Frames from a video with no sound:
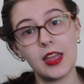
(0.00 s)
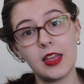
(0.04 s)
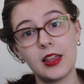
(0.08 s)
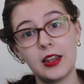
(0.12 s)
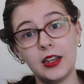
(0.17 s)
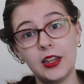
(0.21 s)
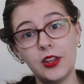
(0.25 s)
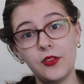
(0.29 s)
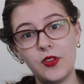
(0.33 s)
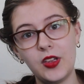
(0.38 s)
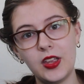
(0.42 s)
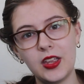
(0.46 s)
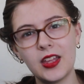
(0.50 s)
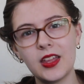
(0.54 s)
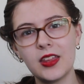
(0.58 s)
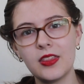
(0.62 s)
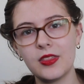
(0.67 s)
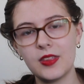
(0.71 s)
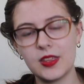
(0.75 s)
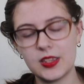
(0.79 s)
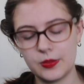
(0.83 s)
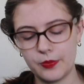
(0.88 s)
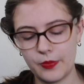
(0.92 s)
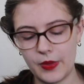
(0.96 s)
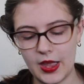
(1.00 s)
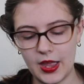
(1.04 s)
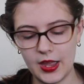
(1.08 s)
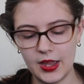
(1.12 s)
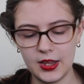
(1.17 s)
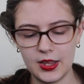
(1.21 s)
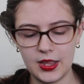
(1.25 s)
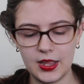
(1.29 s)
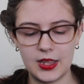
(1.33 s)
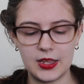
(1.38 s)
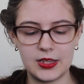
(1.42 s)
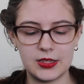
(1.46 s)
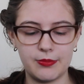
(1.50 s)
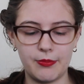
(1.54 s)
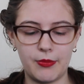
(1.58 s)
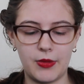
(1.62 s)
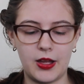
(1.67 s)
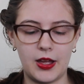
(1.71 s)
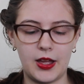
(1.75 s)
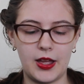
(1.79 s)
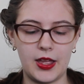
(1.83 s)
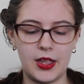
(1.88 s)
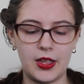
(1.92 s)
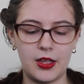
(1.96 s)
Living in this bag is
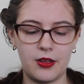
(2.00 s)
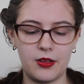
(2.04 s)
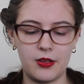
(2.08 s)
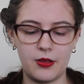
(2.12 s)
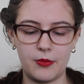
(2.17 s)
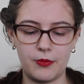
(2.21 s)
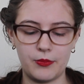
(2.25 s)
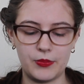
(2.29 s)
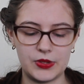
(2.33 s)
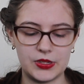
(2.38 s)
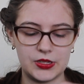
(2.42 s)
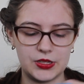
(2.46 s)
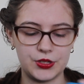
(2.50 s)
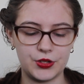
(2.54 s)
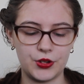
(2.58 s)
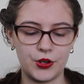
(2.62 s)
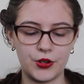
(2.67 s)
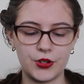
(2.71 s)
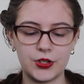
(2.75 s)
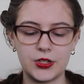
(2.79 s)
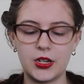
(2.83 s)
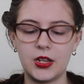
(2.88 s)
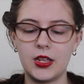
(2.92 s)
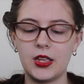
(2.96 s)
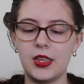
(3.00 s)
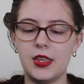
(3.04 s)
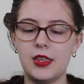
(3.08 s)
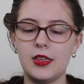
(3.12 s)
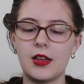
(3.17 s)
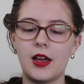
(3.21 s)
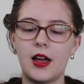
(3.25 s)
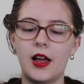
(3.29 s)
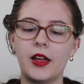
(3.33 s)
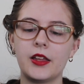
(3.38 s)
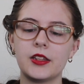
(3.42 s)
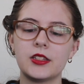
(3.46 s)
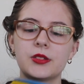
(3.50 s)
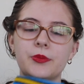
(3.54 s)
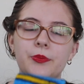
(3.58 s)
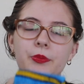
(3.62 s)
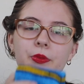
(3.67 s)
my Biscotte Yarns